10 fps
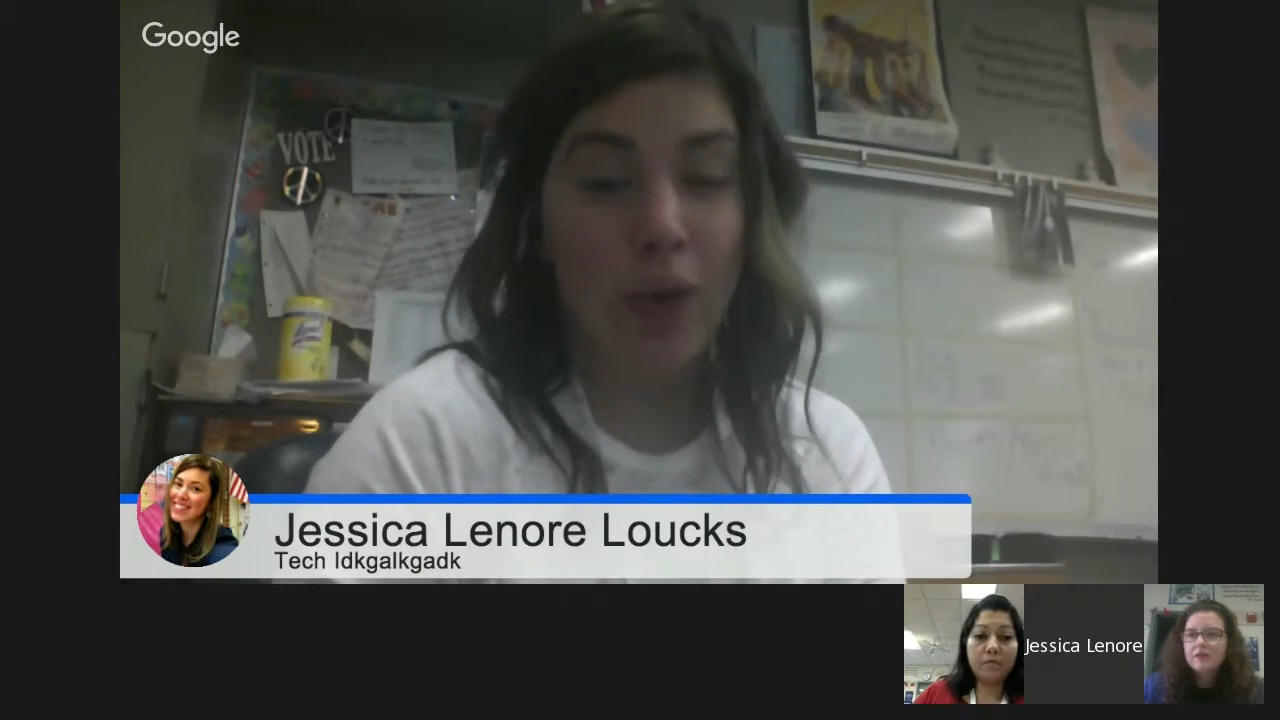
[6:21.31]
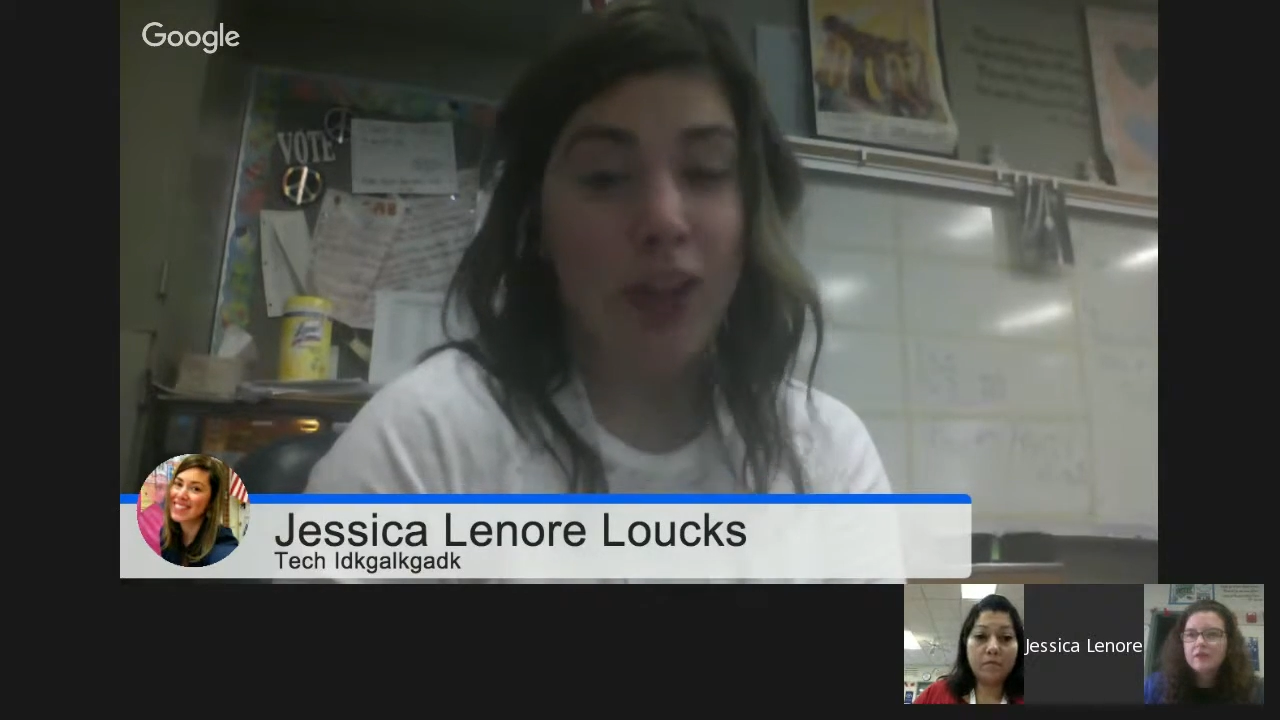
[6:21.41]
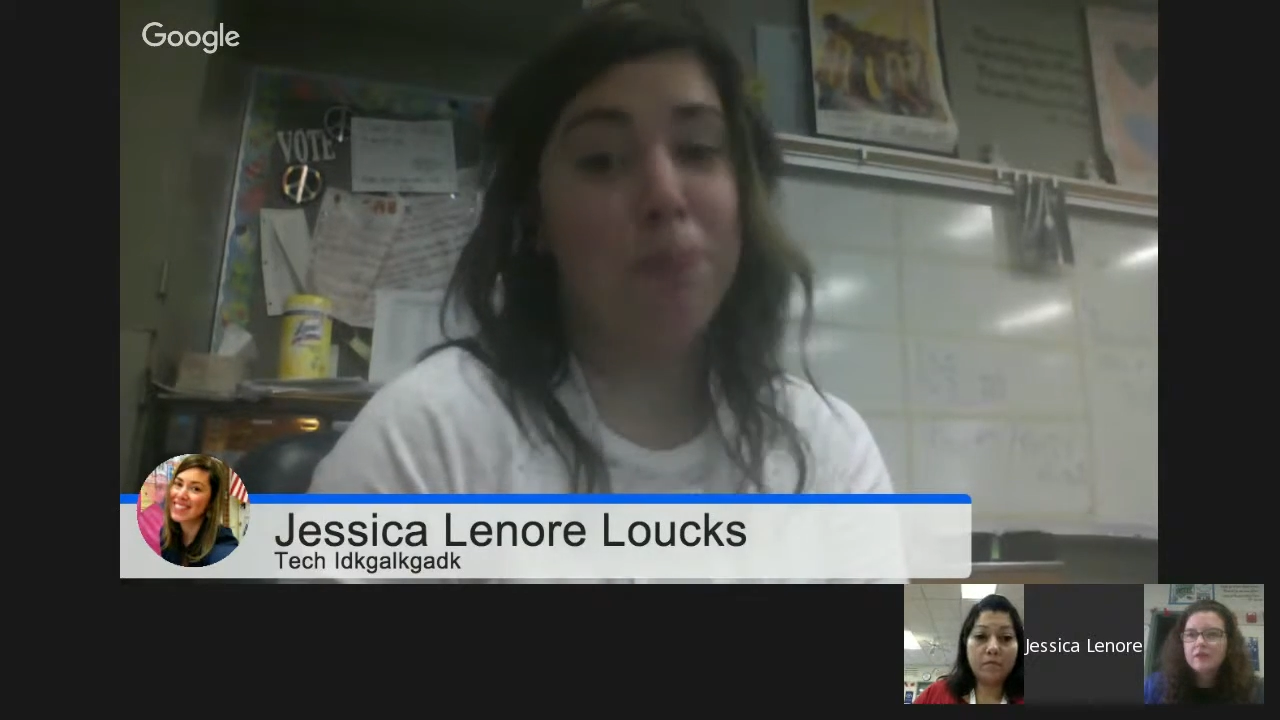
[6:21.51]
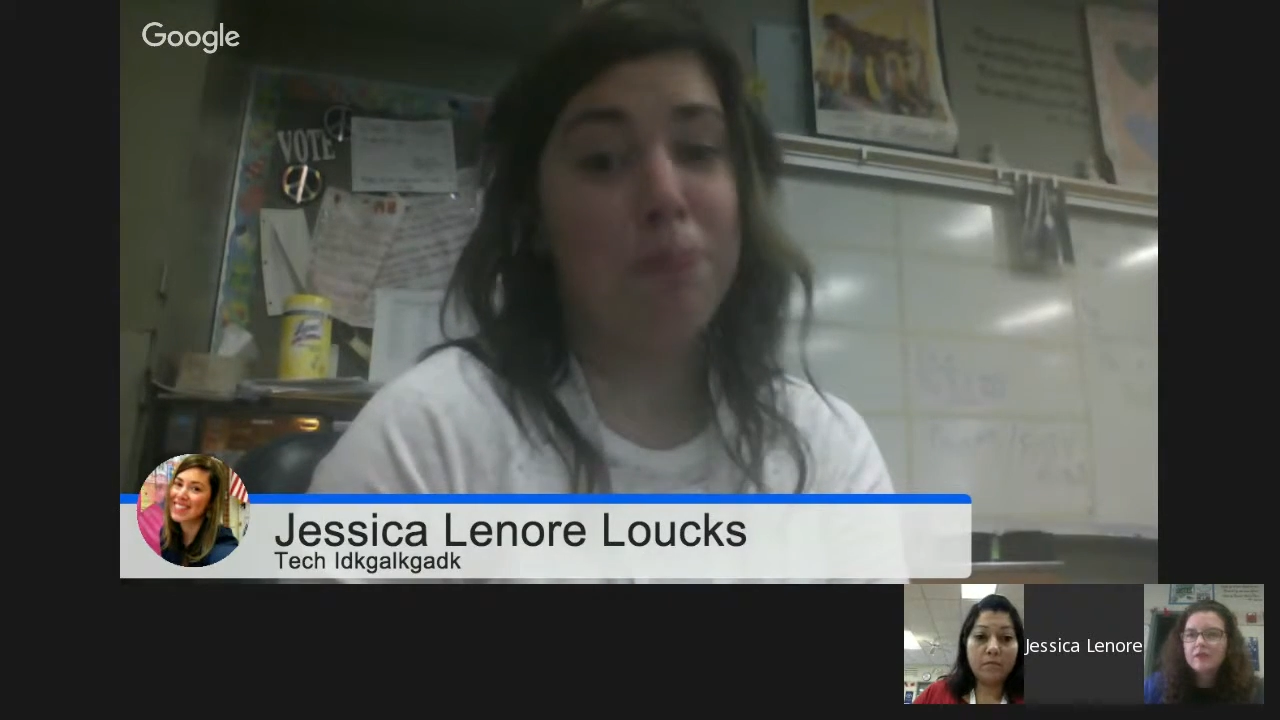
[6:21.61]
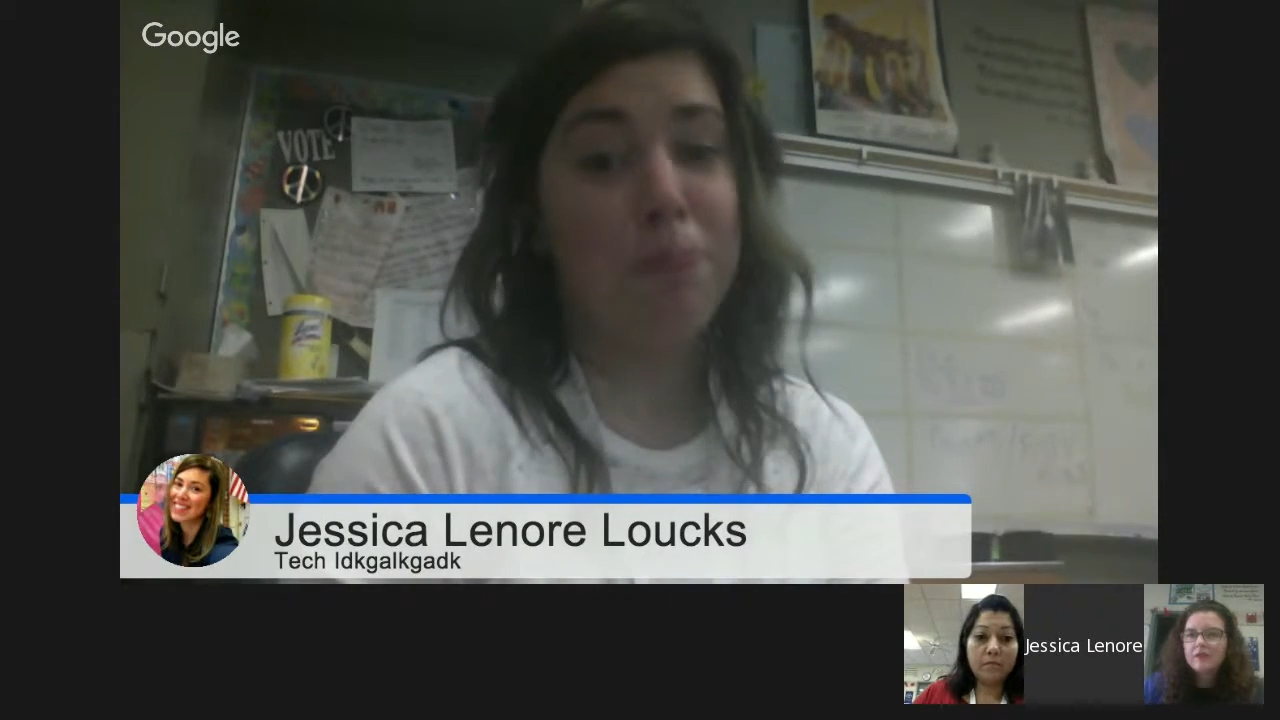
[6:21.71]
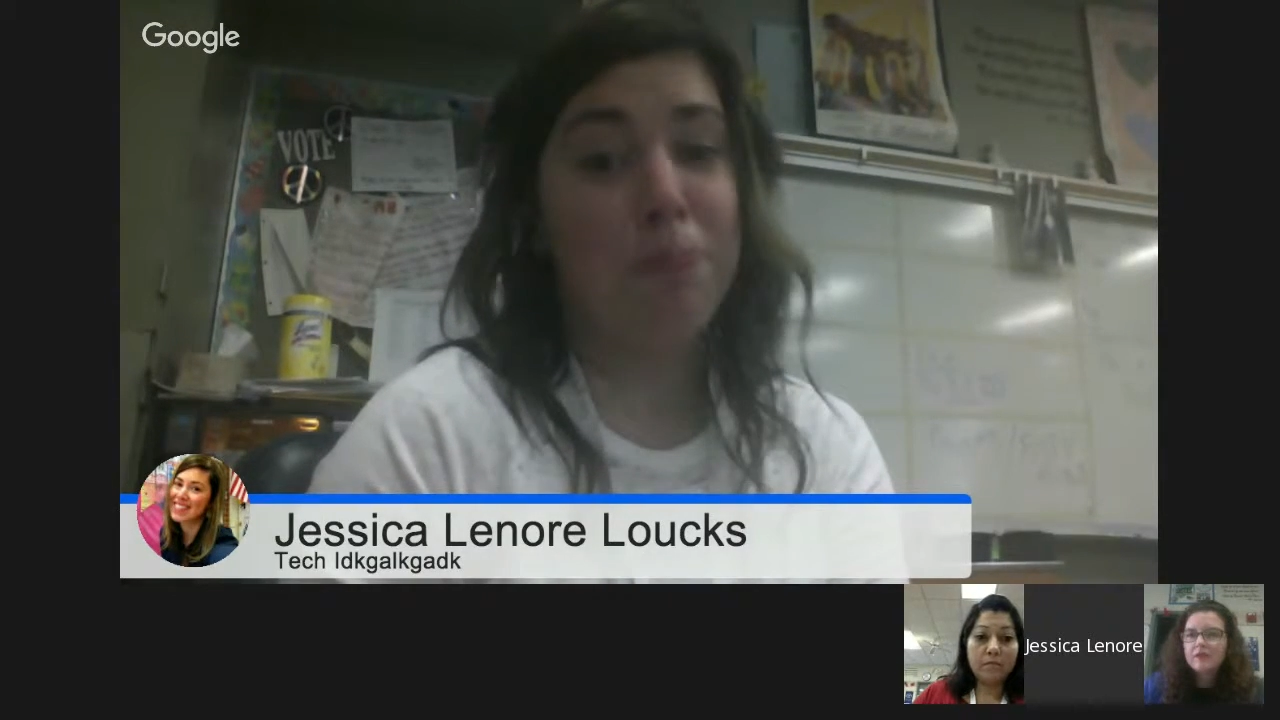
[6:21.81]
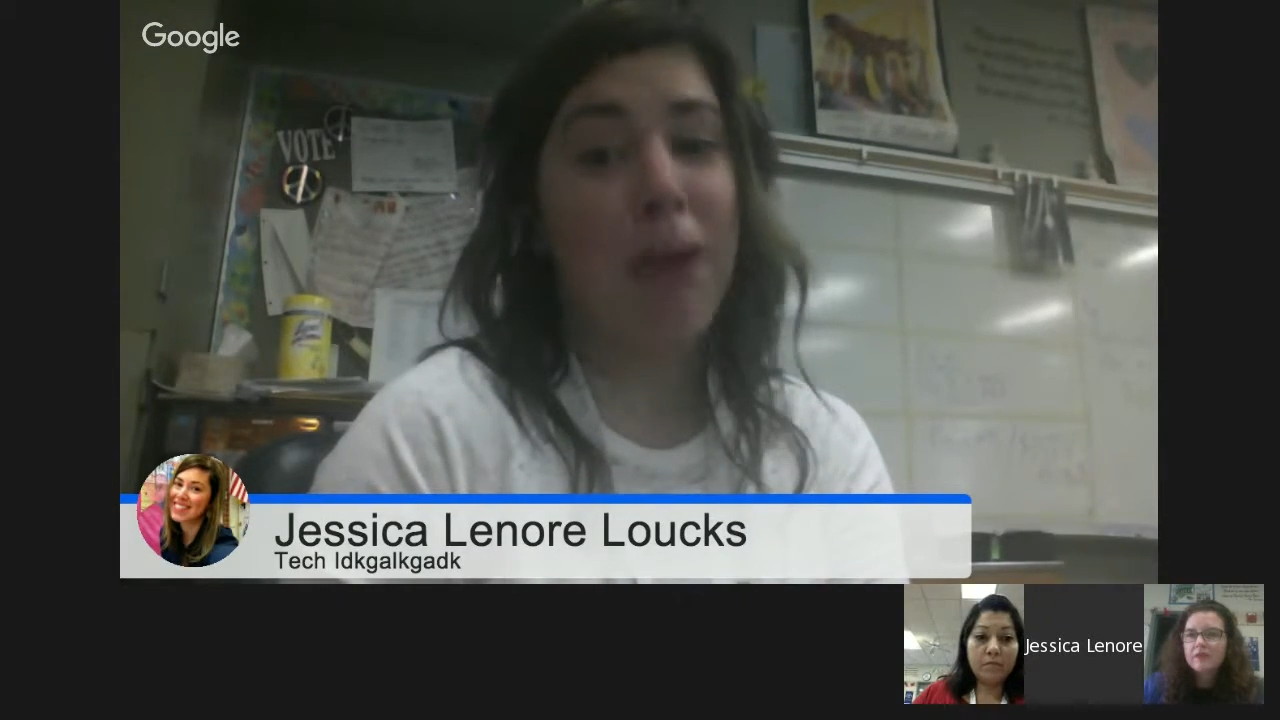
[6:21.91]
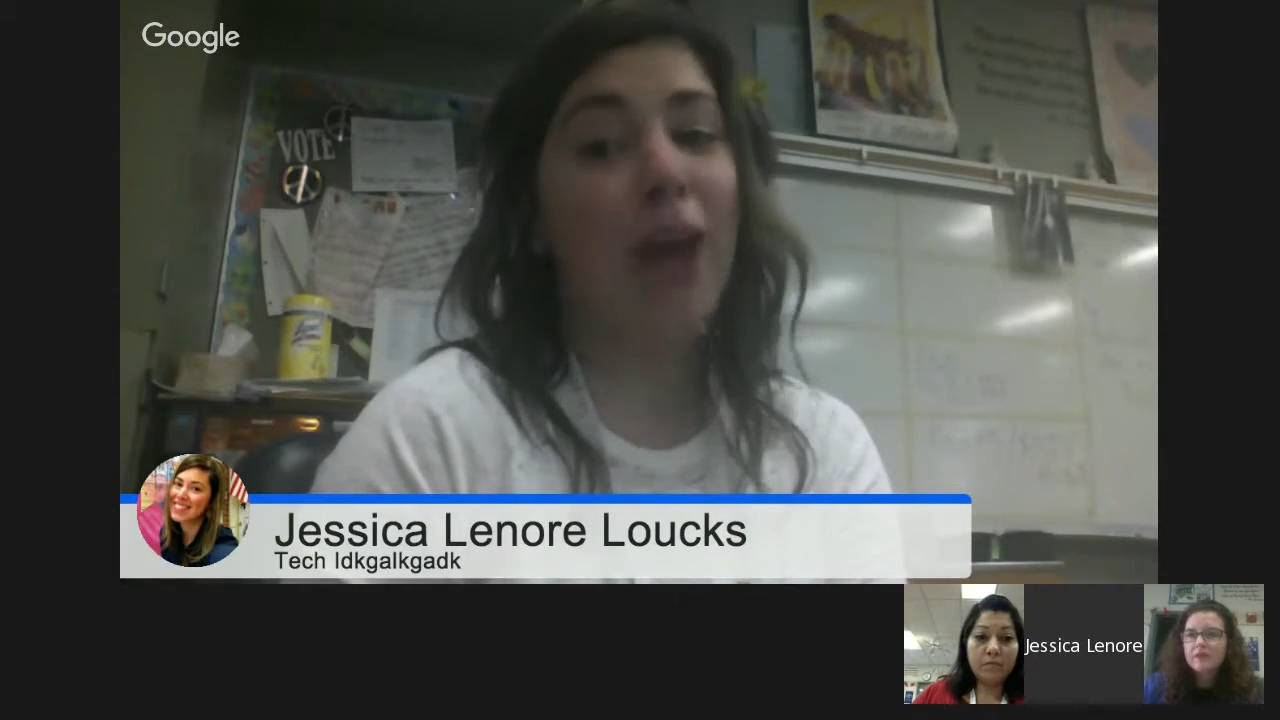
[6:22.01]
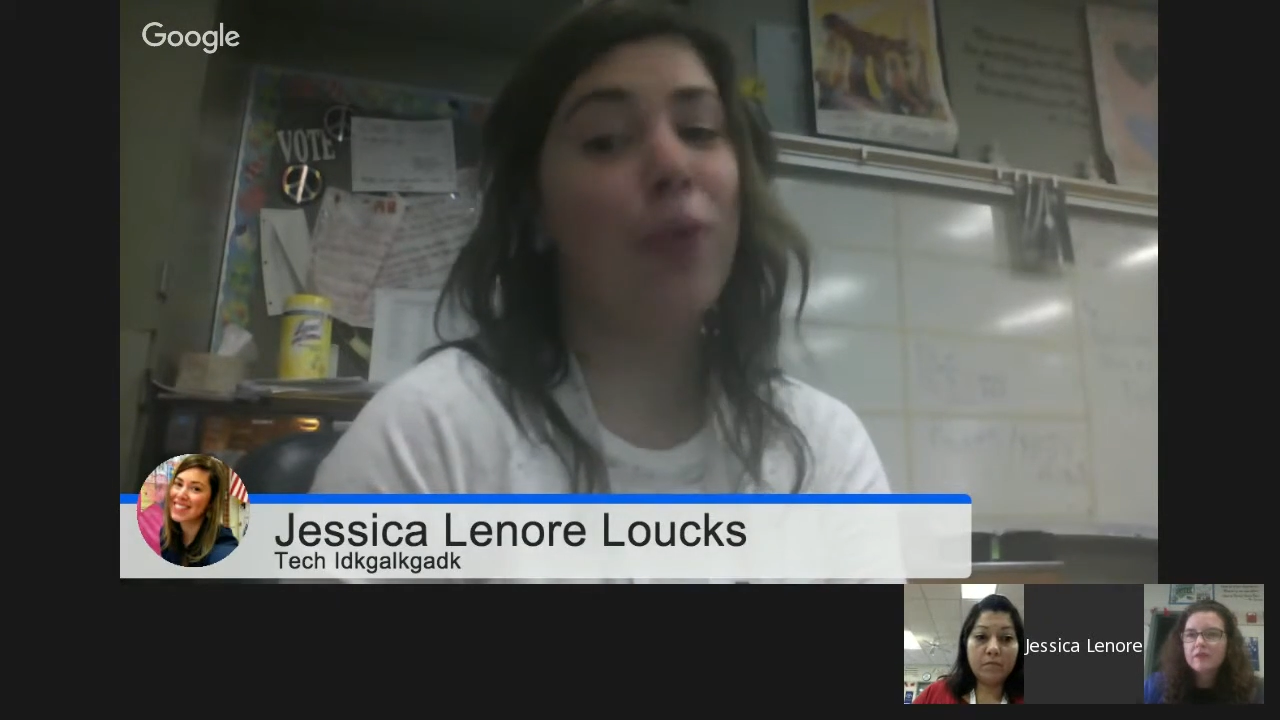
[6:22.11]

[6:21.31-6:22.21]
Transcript: it's backwards